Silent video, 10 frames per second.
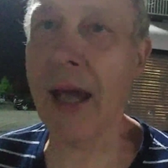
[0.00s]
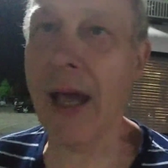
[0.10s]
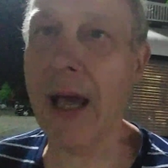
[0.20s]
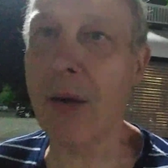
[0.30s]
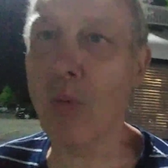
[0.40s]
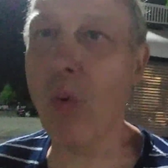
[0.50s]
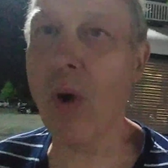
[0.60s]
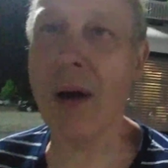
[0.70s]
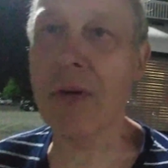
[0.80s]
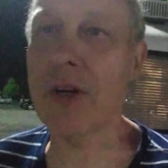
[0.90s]
and
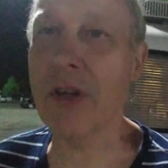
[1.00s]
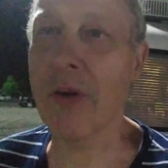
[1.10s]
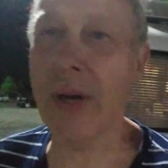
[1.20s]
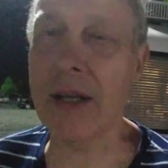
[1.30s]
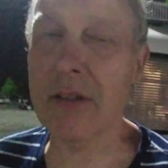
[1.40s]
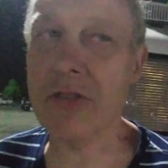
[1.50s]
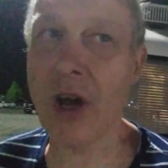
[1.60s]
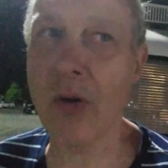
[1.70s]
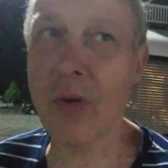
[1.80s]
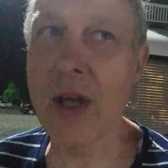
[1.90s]
what we're doing.
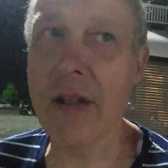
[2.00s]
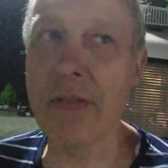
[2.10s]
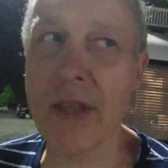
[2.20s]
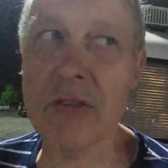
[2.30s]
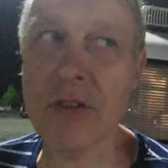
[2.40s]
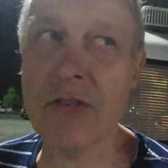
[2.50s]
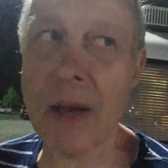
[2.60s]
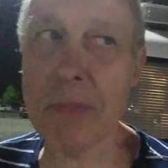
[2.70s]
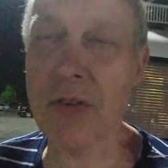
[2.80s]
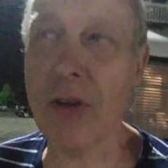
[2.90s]
So, this is
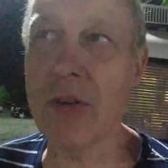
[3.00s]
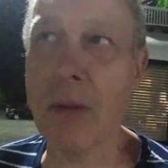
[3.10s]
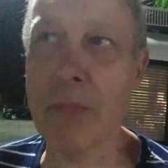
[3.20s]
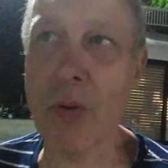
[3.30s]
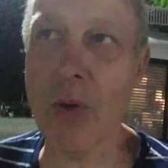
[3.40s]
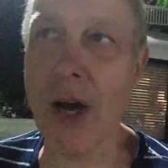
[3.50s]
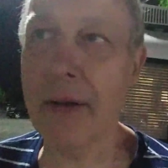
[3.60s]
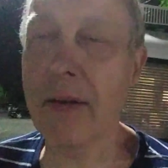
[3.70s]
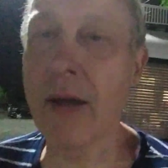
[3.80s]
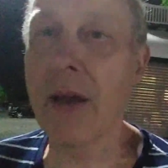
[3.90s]
episode number
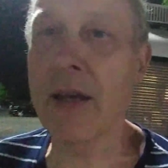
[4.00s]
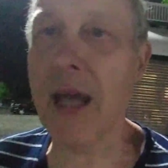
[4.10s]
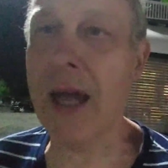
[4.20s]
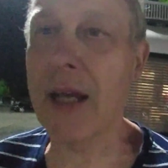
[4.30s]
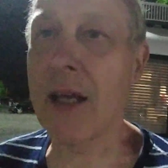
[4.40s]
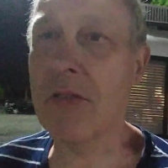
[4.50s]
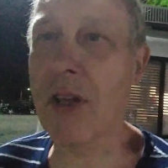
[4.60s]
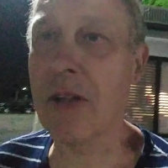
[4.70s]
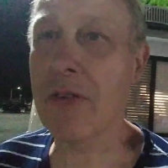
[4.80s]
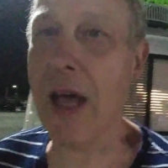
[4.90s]
one. Katie is
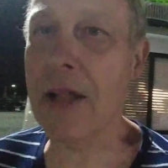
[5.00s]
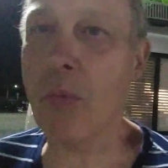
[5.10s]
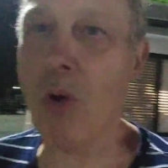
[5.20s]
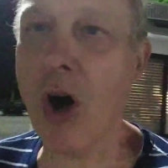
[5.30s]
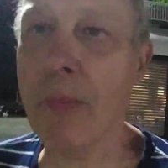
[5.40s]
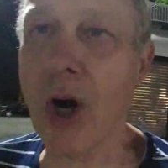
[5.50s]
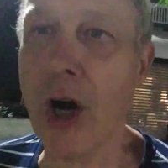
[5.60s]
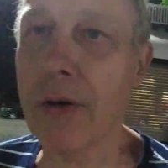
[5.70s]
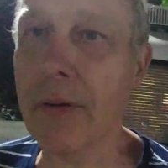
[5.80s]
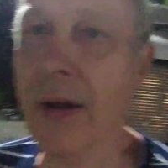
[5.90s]
inside the
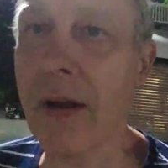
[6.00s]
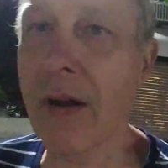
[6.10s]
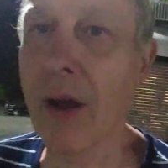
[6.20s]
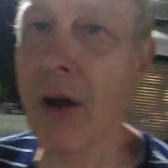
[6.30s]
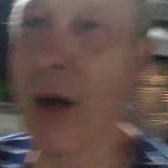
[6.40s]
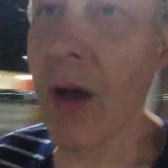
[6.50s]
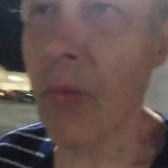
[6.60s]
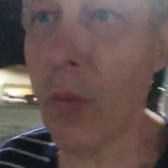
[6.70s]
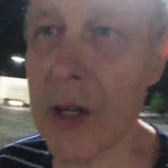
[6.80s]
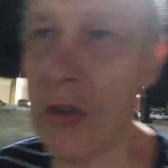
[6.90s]
Walmart,
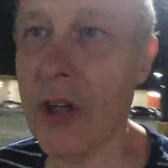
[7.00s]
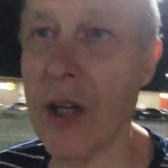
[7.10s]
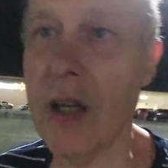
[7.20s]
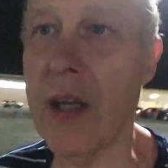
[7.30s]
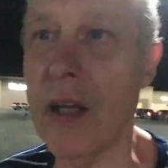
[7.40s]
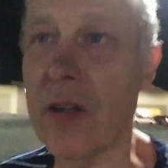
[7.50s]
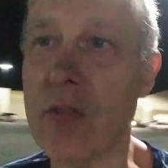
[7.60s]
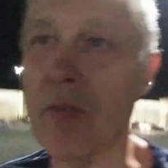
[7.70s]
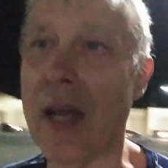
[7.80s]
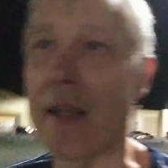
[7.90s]
which
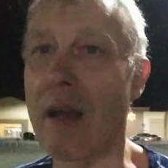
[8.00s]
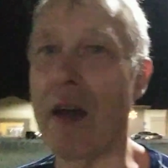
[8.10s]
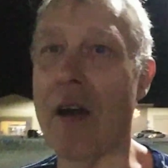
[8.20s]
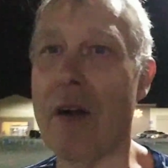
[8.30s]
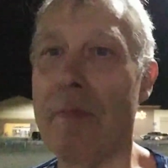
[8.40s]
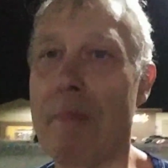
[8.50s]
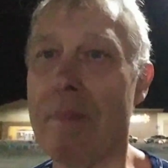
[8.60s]
is right there,